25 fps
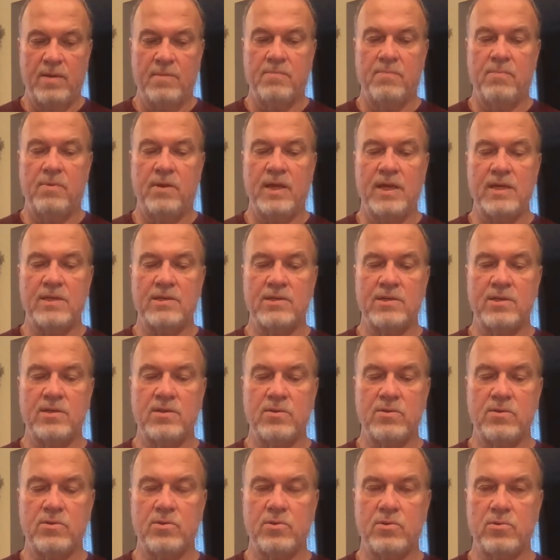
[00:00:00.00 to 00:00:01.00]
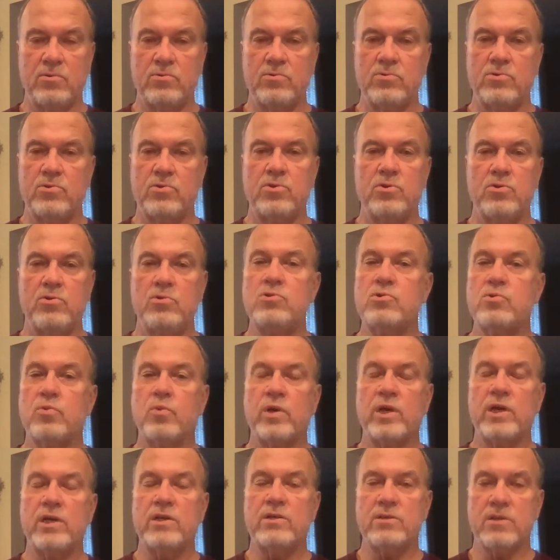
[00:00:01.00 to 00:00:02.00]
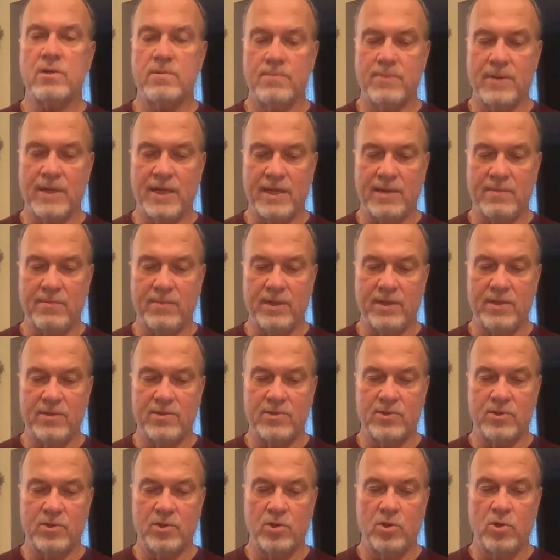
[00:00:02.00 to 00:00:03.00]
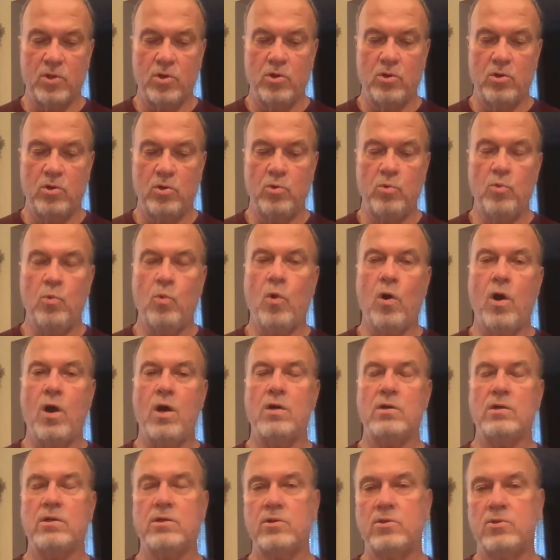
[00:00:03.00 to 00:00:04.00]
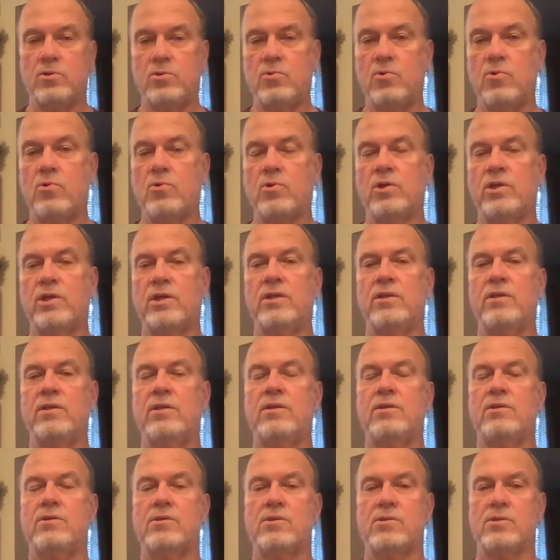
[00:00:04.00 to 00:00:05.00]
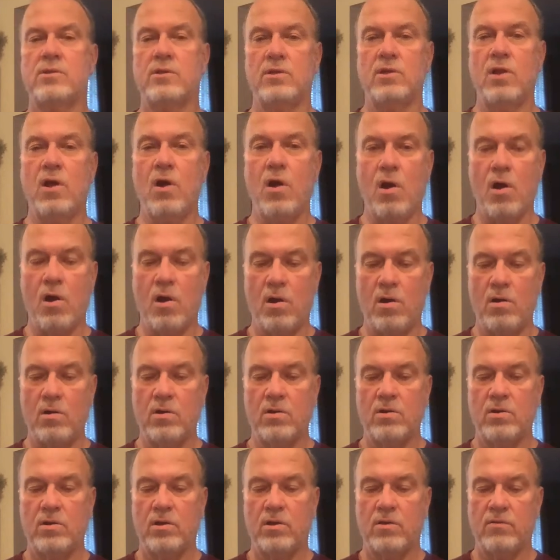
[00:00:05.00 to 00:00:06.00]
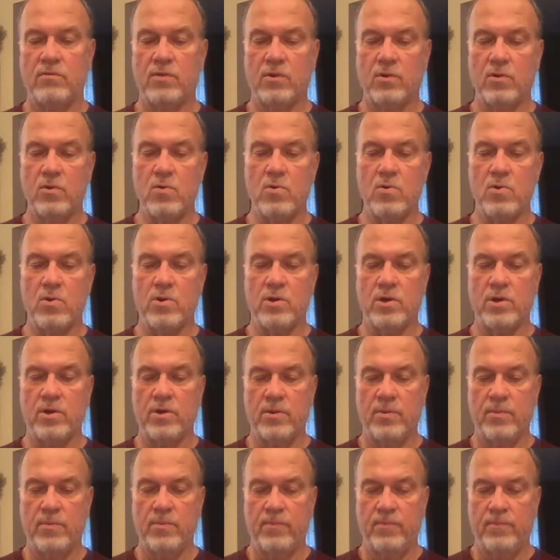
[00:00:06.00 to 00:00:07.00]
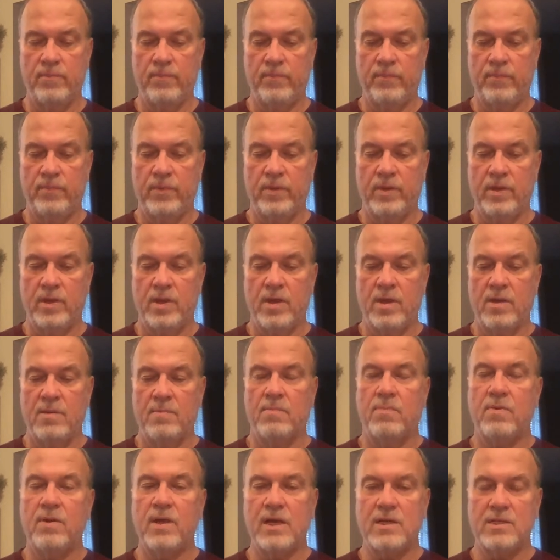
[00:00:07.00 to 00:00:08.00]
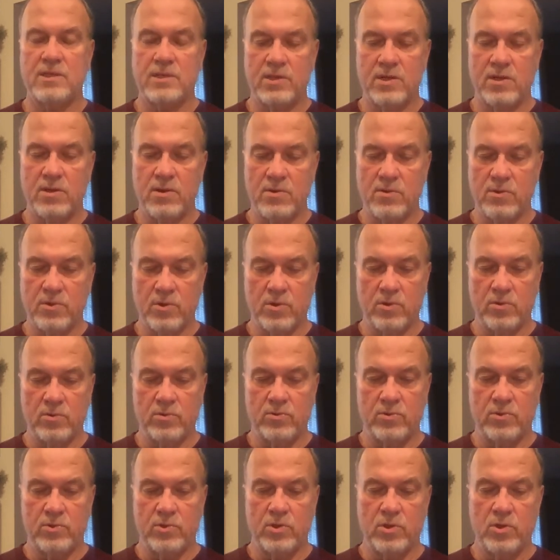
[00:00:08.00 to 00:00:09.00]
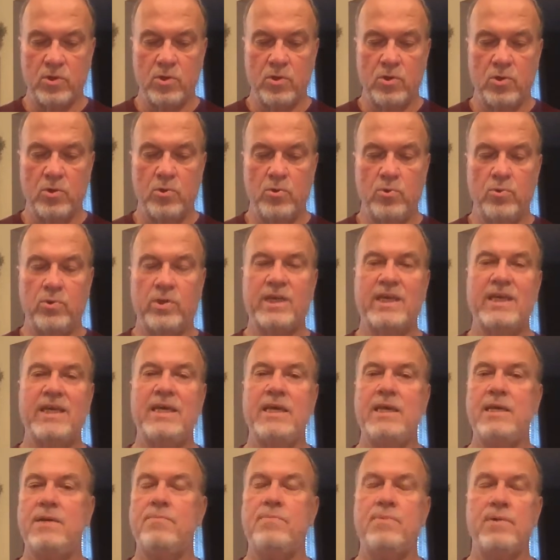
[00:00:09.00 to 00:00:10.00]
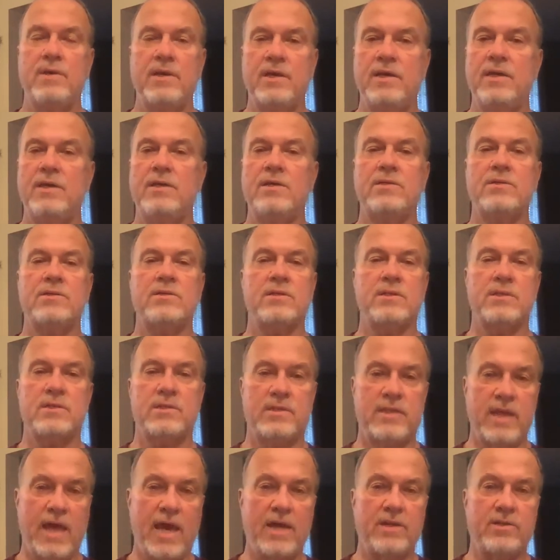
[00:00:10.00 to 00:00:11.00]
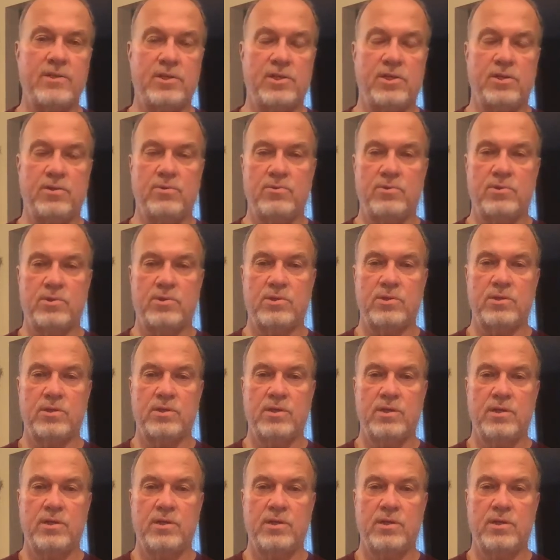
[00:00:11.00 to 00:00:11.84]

Blessed are those whose ways are blameless, who walk according to the law of the Lord. Blessed are those who keep his statutes